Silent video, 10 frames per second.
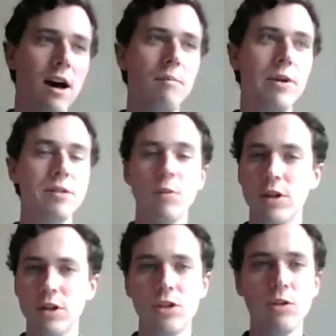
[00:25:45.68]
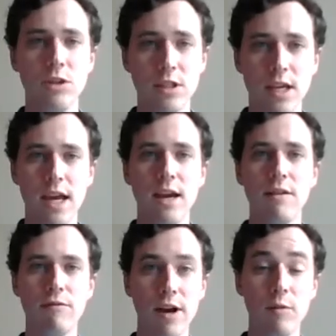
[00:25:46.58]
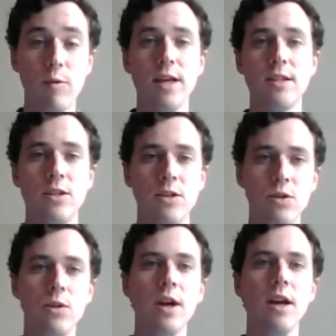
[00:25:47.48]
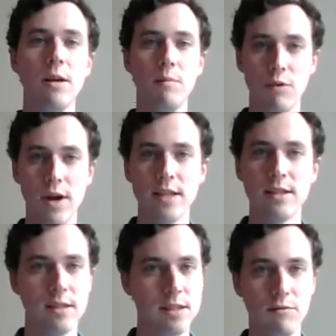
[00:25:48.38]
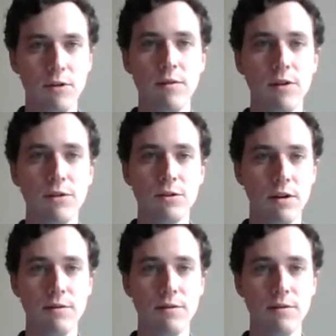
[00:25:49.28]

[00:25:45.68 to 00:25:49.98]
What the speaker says: But as much as churches can find ways to embrace the suffering of other